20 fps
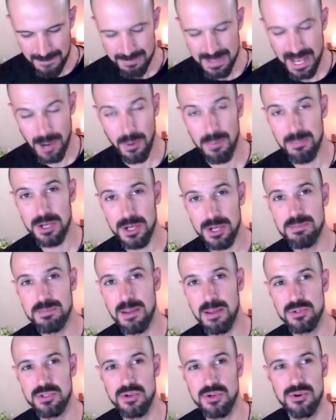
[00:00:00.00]
Now, what most
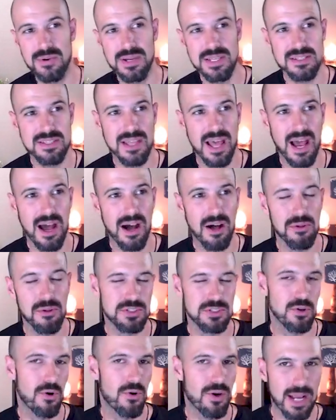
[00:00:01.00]
people do is they'll
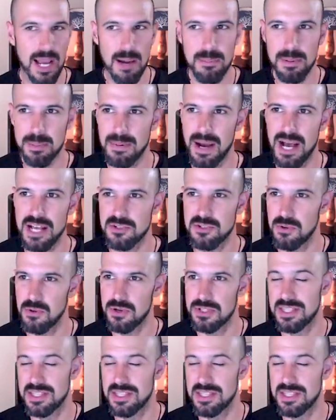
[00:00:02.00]
store a couple of passwords